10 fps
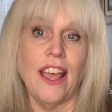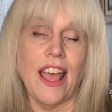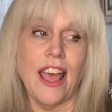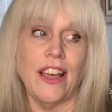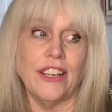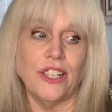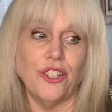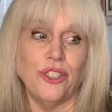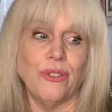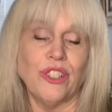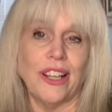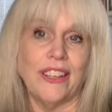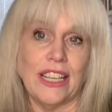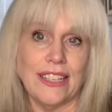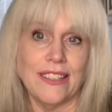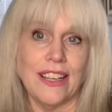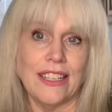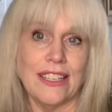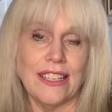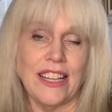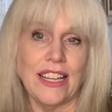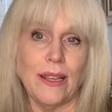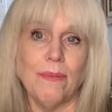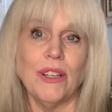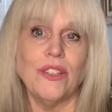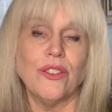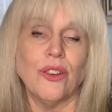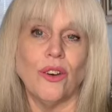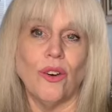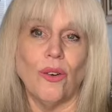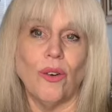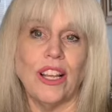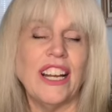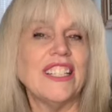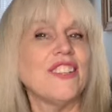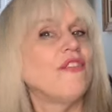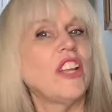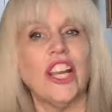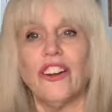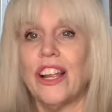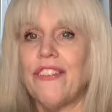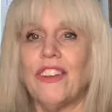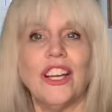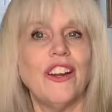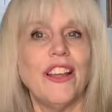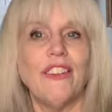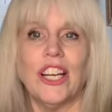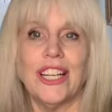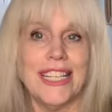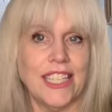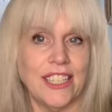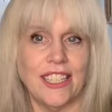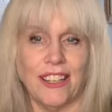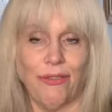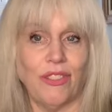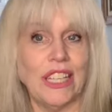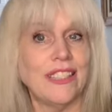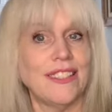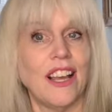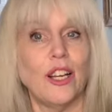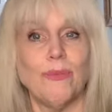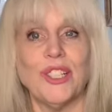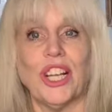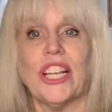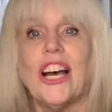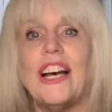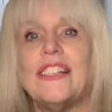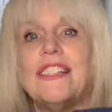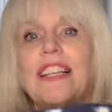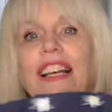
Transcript: and it's used on the inside seam. So, and it's very, very, very stiff. It's 100% cotton.